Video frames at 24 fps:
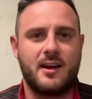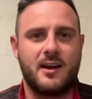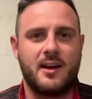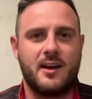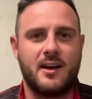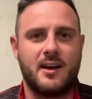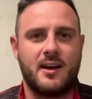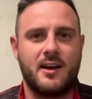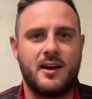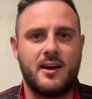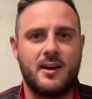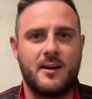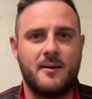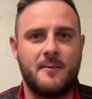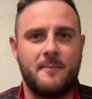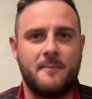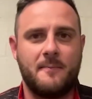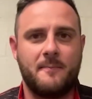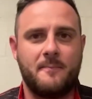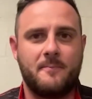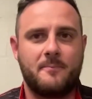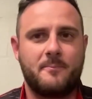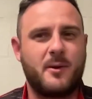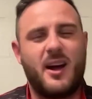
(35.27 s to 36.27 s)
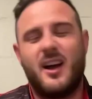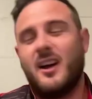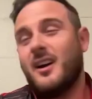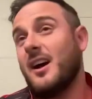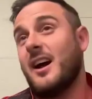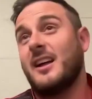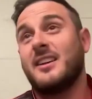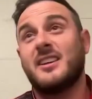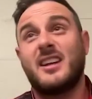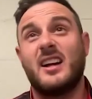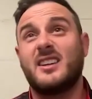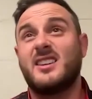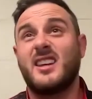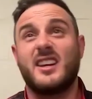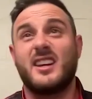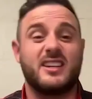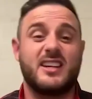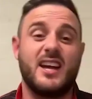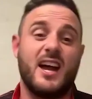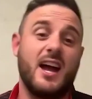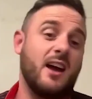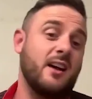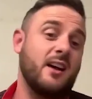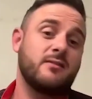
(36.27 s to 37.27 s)
But I didn't
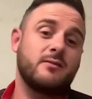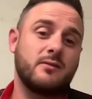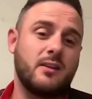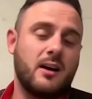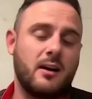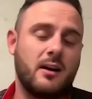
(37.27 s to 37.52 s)
care.